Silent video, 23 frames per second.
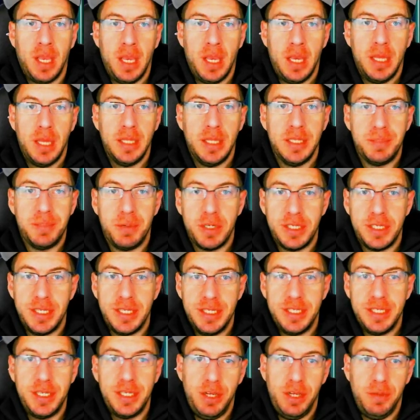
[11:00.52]
This person
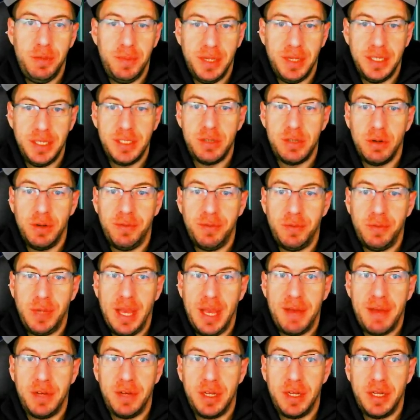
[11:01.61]
is a human, so if we
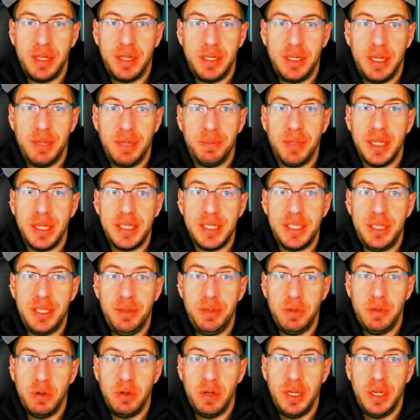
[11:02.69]
have a blessed
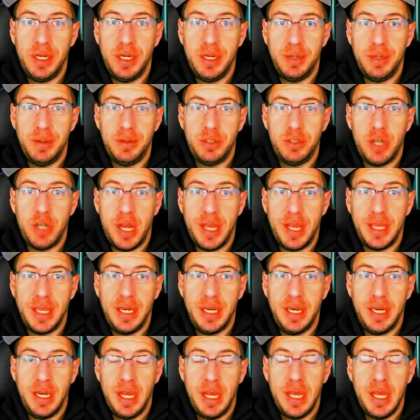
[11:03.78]
humanoid
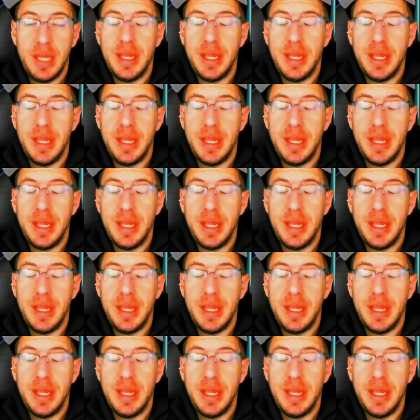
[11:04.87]
dragon,